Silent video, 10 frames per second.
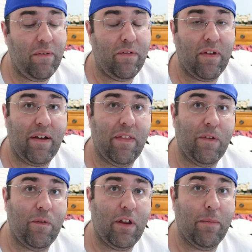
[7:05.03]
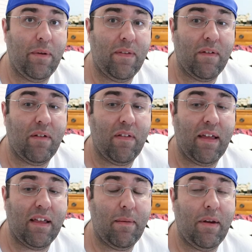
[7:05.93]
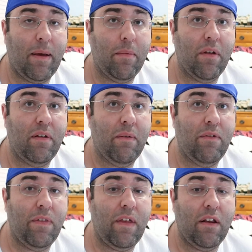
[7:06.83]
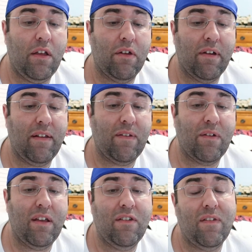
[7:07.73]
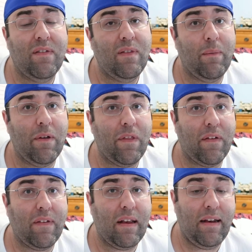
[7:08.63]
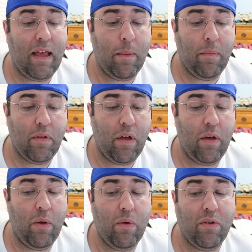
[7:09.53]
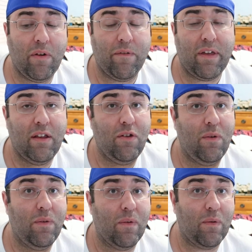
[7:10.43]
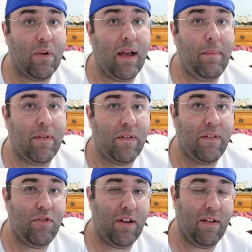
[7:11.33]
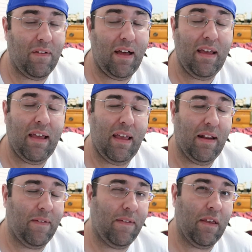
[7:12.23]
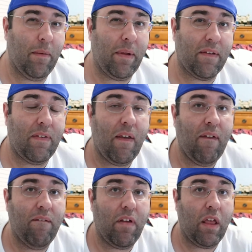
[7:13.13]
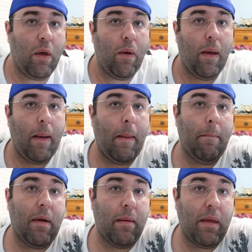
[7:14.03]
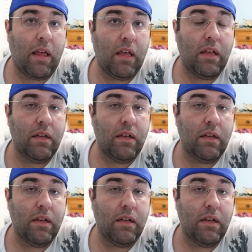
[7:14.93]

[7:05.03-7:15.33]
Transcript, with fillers: If you like this video, please give it a like, comment down below, tell me what you think. Do you agree, disagree? Just tell me your thoughts down below. Don't forget to subscribe, helps out the channel a lot, and I'll see y'all next video. Bye, everybody.